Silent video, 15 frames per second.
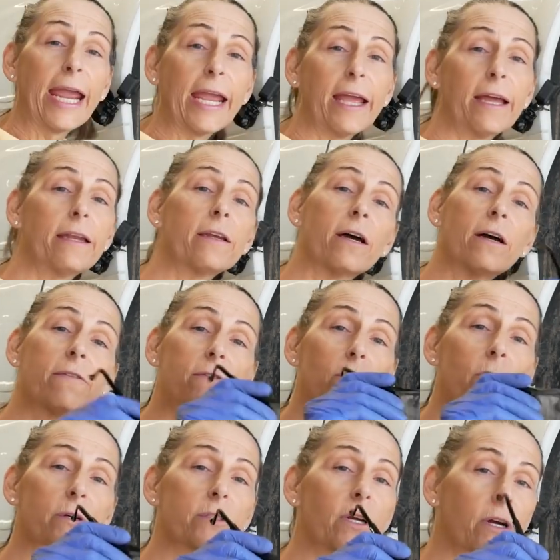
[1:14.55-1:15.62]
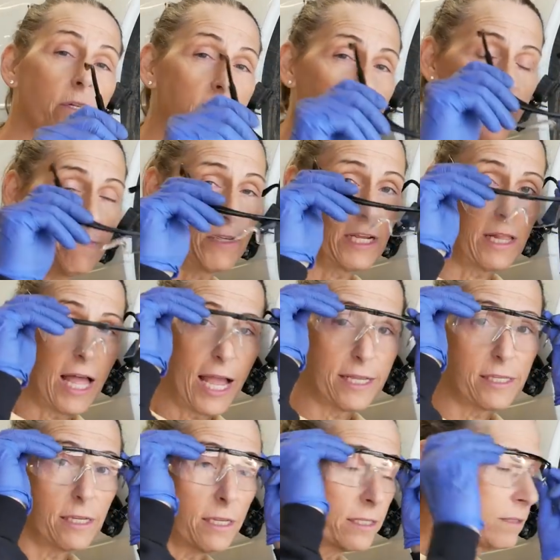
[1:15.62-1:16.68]
And of course our safety
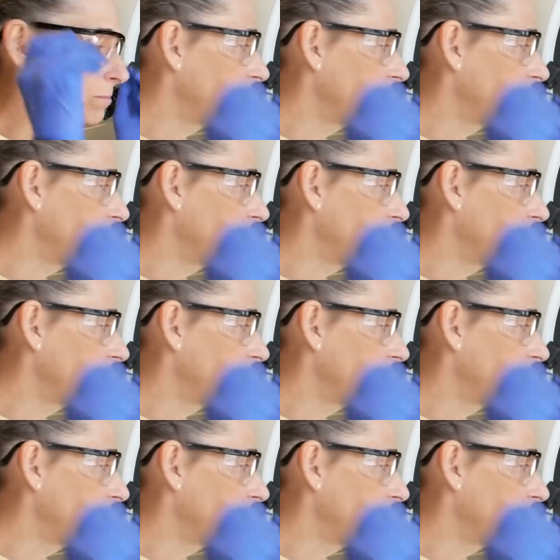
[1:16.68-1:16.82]
glasses,